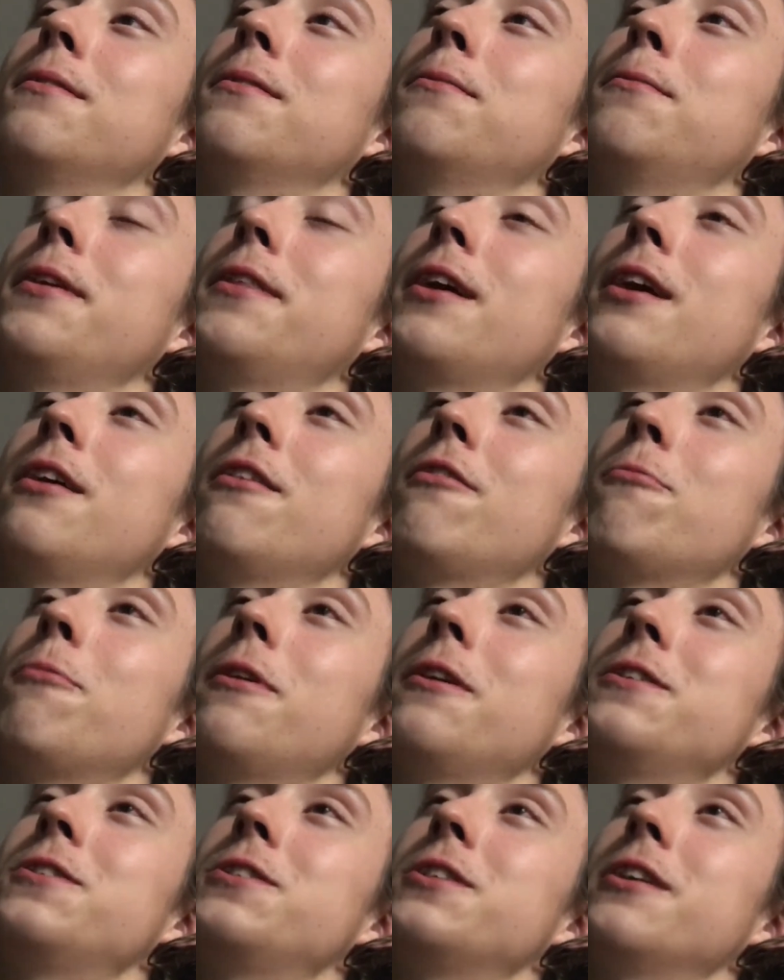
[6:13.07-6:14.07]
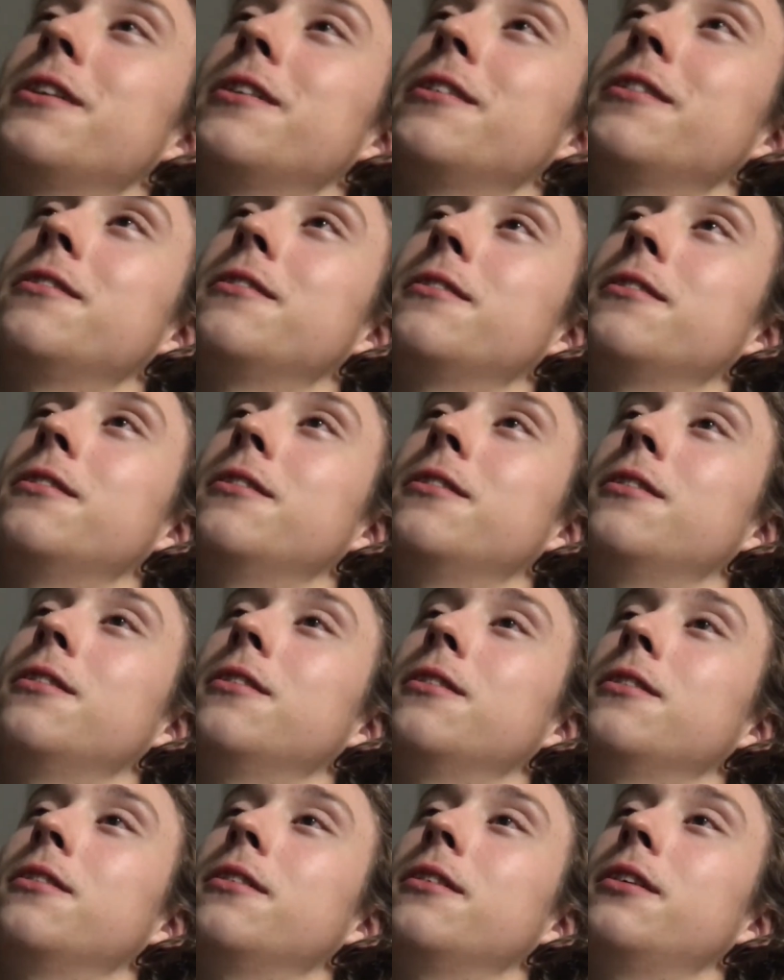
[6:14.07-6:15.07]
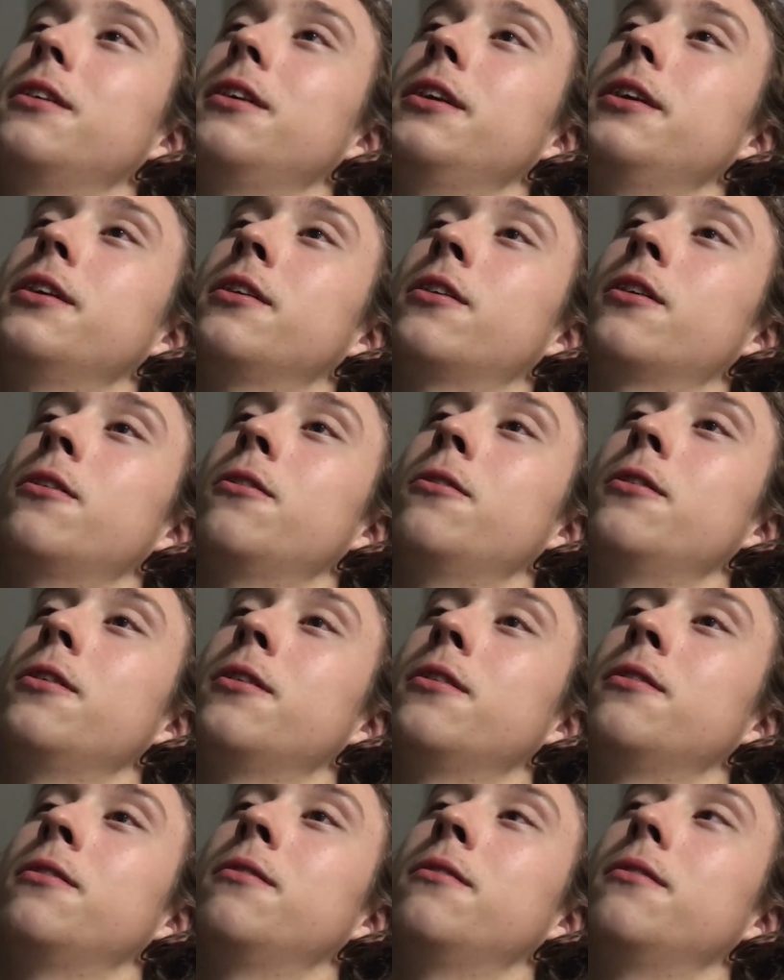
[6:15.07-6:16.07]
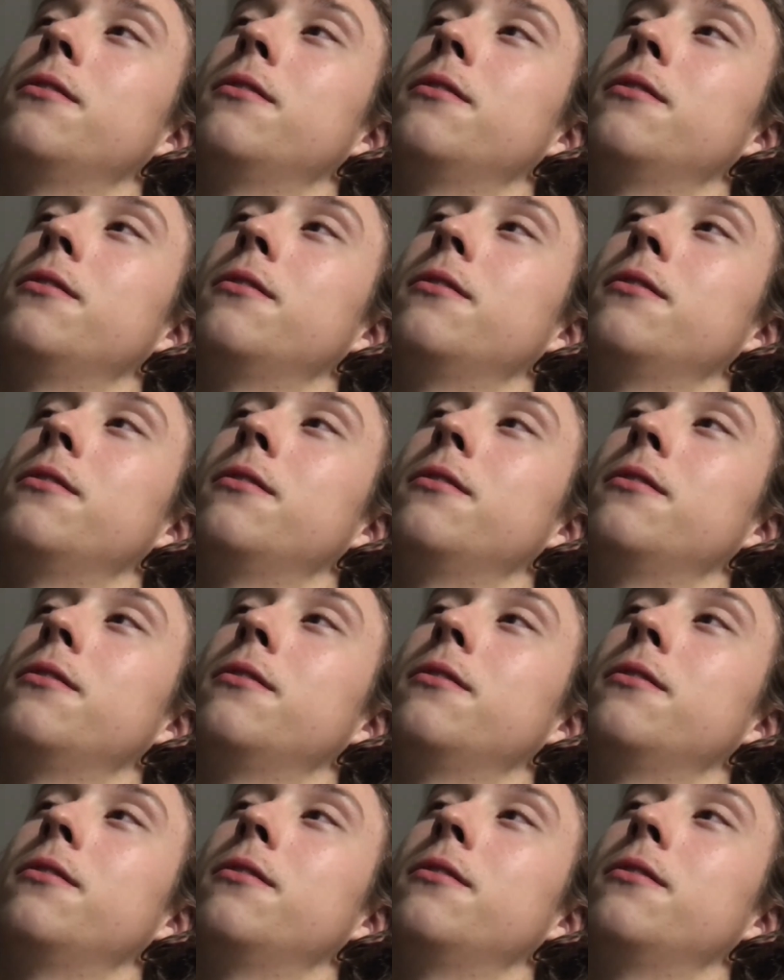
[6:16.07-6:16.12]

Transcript: With Eyes Wide Shut, he encoded